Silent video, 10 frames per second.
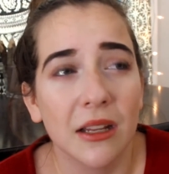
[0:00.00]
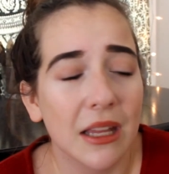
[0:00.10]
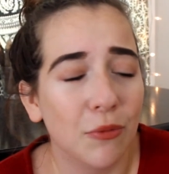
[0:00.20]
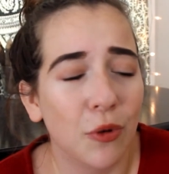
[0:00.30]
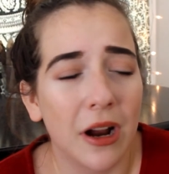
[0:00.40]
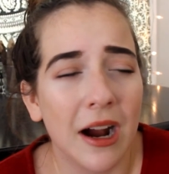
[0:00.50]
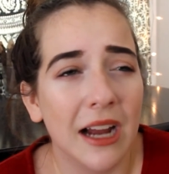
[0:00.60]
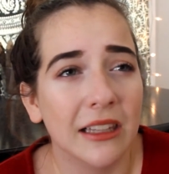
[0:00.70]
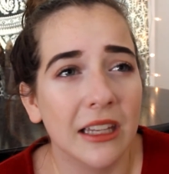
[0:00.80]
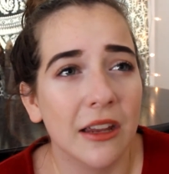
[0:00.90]
where
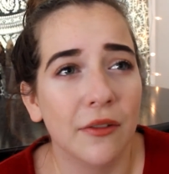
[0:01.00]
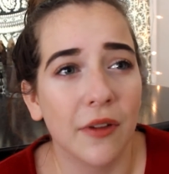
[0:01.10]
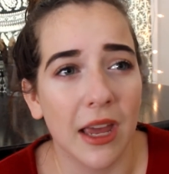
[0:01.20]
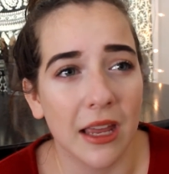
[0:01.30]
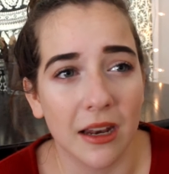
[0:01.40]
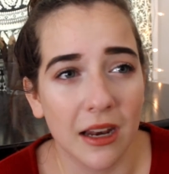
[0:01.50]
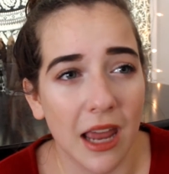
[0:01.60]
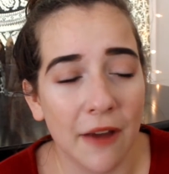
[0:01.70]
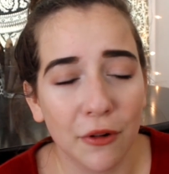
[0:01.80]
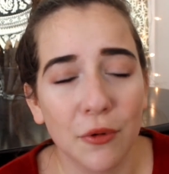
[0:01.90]
I live and
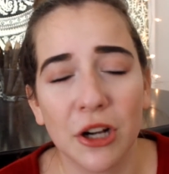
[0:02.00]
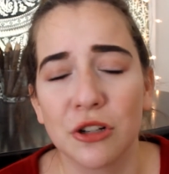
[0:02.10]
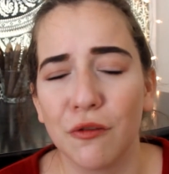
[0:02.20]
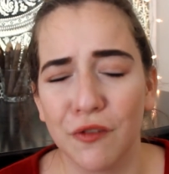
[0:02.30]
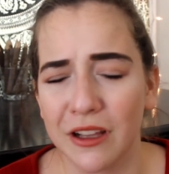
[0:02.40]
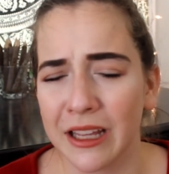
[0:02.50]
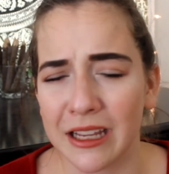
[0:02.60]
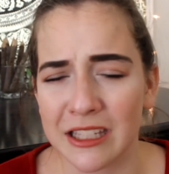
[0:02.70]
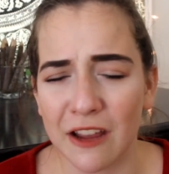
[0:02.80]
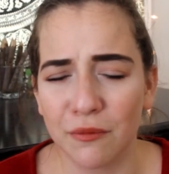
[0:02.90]
everywhere should feel like
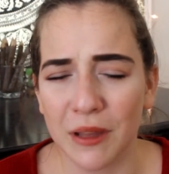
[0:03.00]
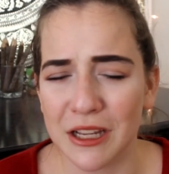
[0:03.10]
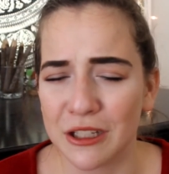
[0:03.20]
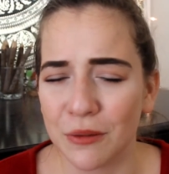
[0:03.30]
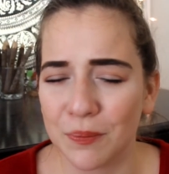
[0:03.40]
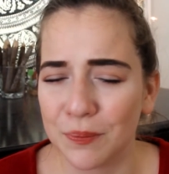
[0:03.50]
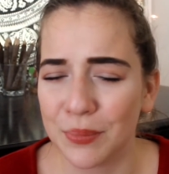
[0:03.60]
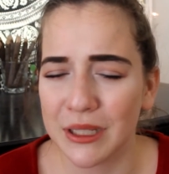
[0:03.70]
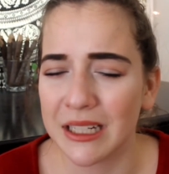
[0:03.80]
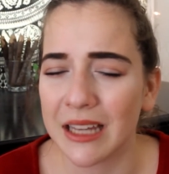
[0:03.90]
a safe place,
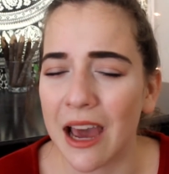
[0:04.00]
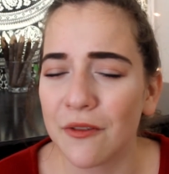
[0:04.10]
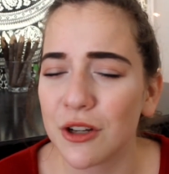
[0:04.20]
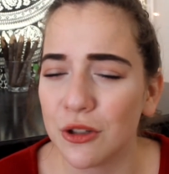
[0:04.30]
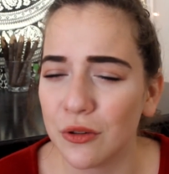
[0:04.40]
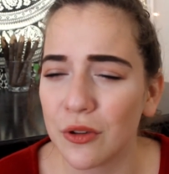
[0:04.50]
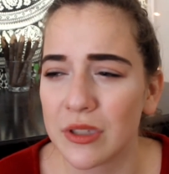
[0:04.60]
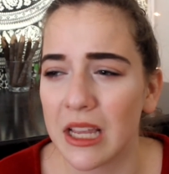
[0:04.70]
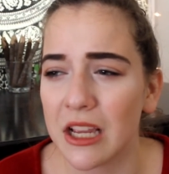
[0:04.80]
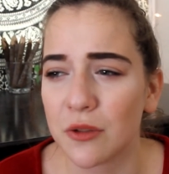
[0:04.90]
but to have to do
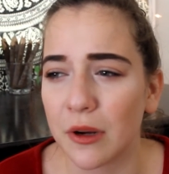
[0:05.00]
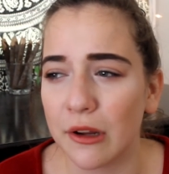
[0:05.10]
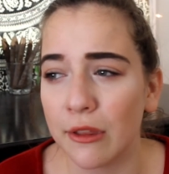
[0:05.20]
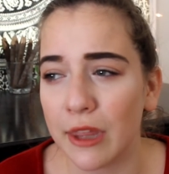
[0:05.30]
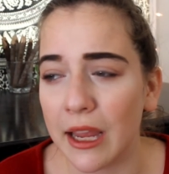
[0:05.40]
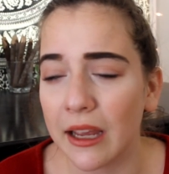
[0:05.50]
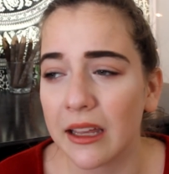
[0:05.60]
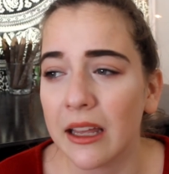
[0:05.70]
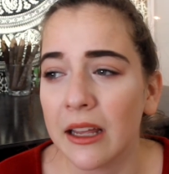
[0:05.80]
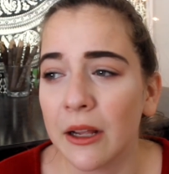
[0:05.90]
those things where you think
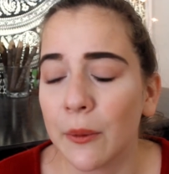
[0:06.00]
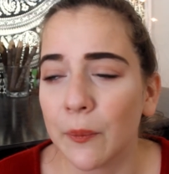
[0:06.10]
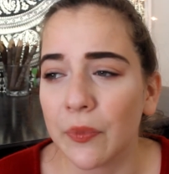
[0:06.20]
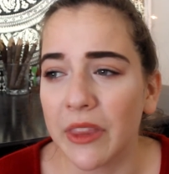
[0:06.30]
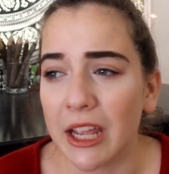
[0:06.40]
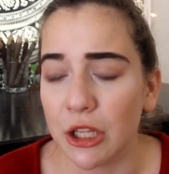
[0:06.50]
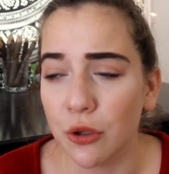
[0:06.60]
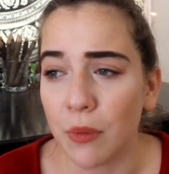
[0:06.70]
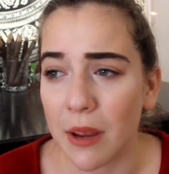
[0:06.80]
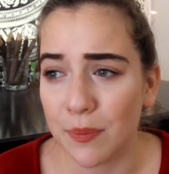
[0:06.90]
that
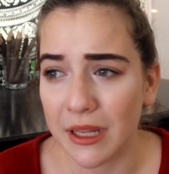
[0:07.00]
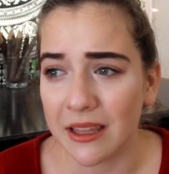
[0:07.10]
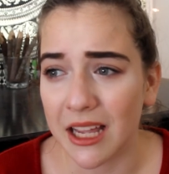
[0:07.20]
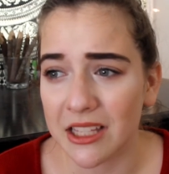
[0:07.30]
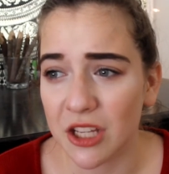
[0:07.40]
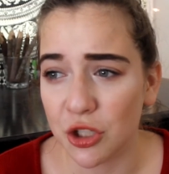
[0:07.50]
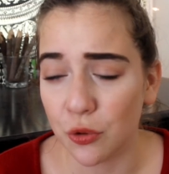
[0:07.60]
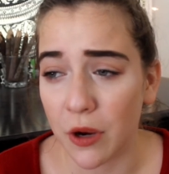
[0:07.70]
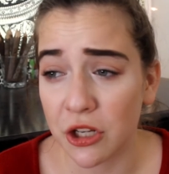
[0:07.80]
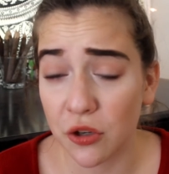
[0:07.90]
you might be in that
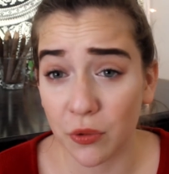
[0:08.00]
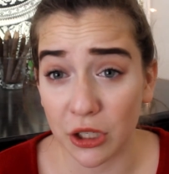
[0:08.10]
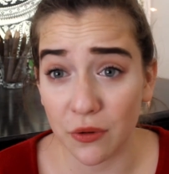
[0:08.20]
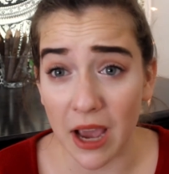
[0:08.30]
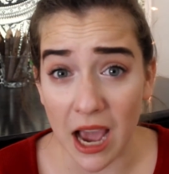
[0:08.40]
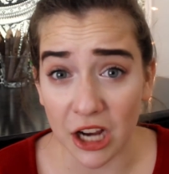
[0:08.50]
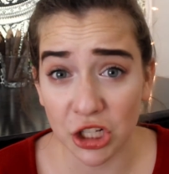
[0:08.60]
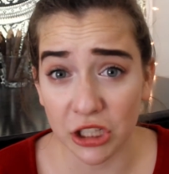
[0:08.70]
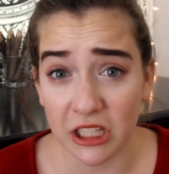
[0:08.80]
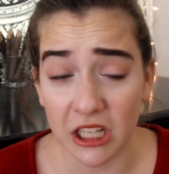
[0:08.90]
situation where you
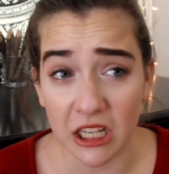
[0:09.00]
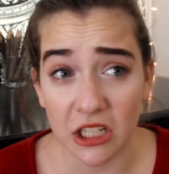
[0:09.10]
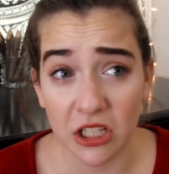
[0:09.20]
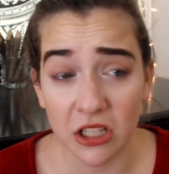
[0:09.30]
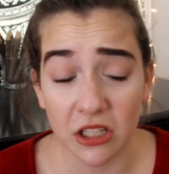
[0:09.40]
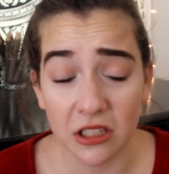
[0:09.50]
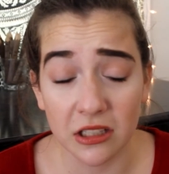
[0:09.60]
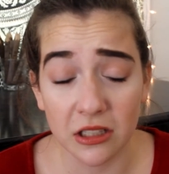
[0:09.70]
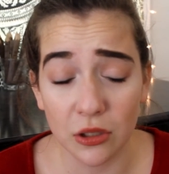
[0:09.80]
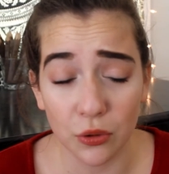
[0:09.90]
actually need
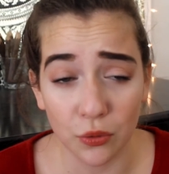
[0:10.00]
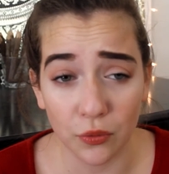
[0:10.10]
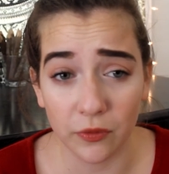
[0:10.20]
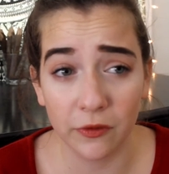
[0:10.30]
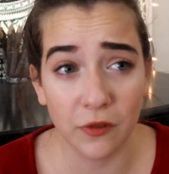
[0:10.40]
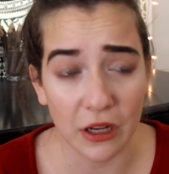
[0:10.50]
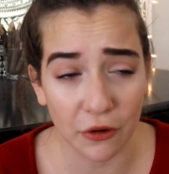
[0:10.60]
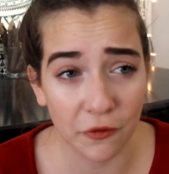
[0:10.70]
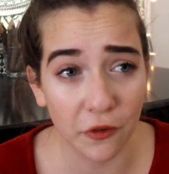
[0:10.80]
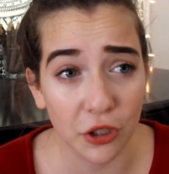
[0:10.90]
to fear
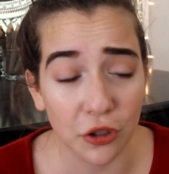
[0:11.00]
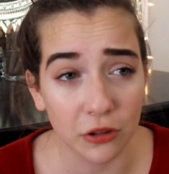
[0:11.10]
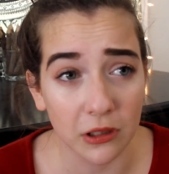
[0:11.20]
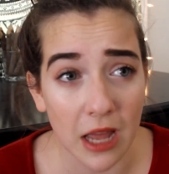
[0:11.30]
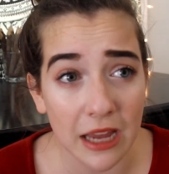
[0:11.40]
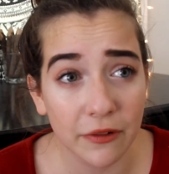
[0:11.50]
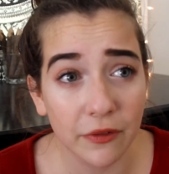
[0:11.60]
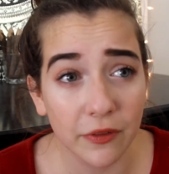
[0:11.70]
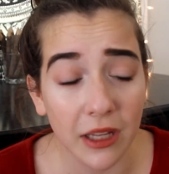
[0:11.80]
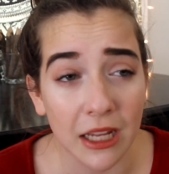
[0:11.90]
for your life
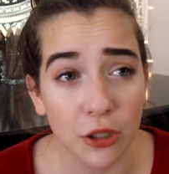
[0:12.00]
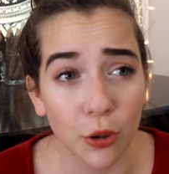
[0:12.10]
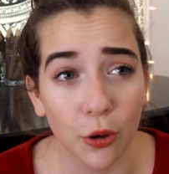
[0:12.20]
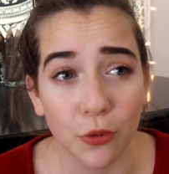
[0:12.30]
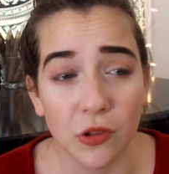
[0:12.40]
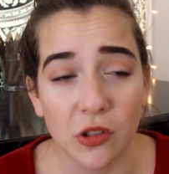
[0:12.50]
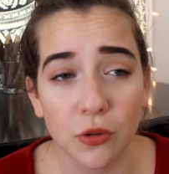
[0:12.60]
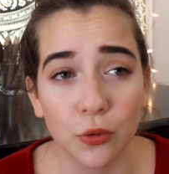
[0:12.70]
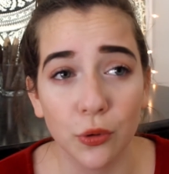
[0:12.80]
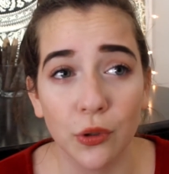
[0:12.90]
in your own
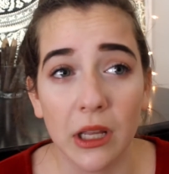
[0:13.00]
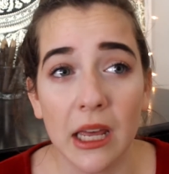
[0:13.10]
school,